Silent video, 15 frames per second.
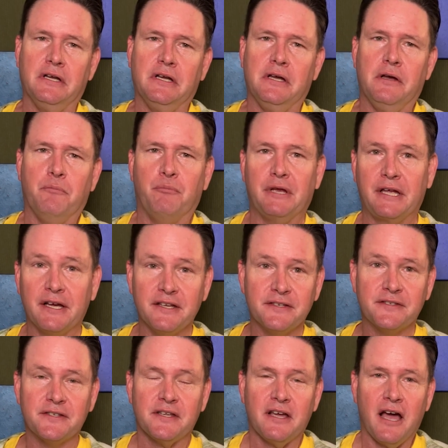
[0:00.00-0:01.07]

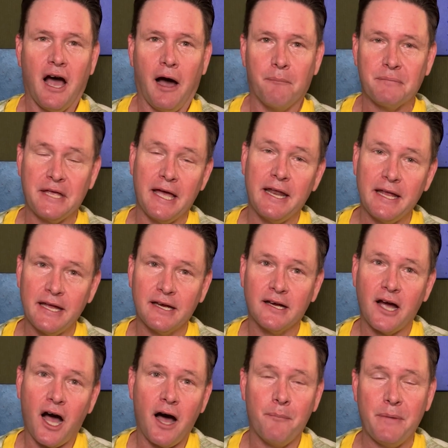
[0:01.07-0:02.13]
because I'm getting
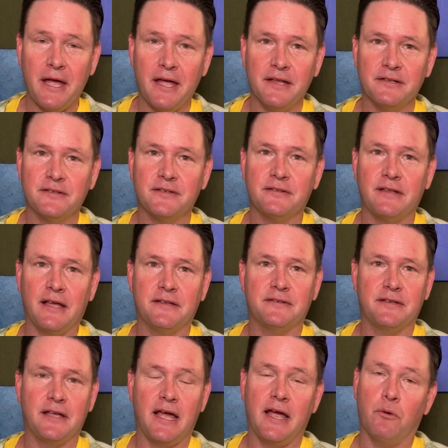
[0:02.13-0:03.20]
comments that
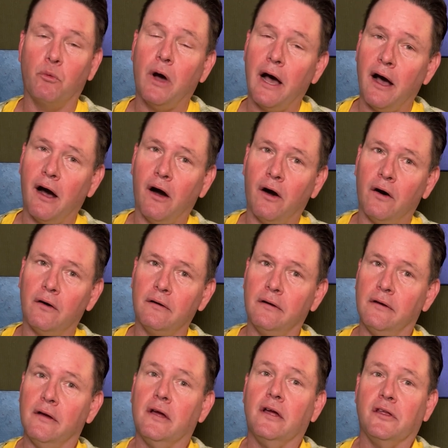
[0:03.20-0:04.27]
say, "Well,
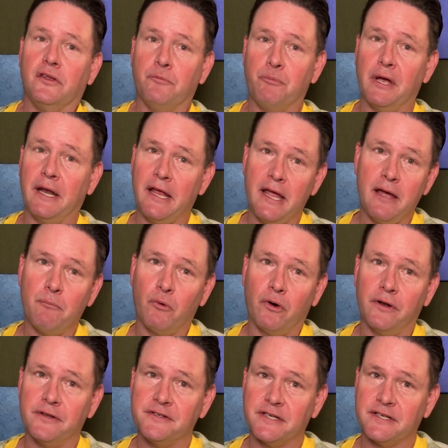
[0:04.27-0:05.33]
you've been hit more than
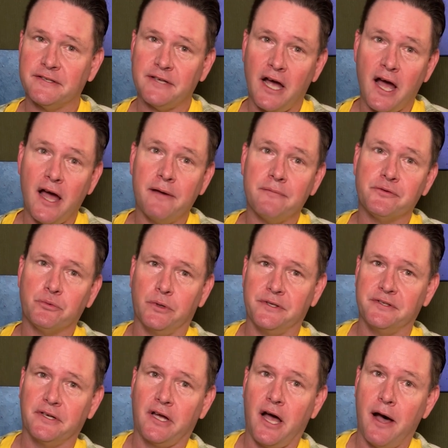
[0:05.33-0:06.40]
6 times. What's the
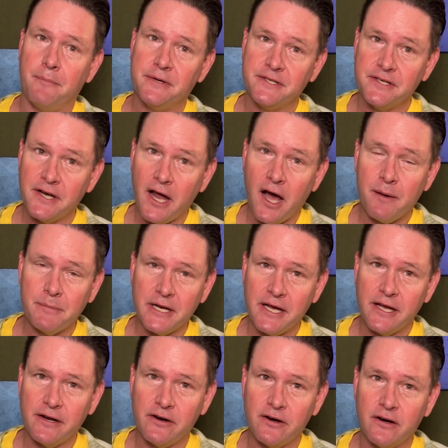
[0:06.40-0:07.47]
common
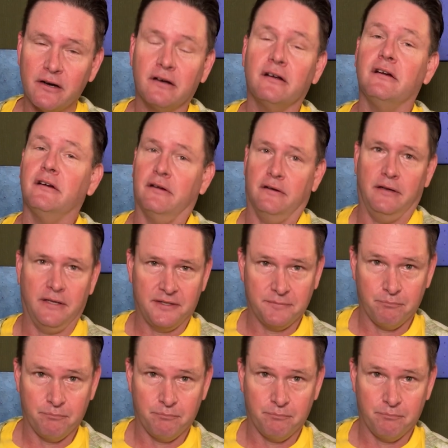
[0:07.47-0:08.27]
denominator?" It's,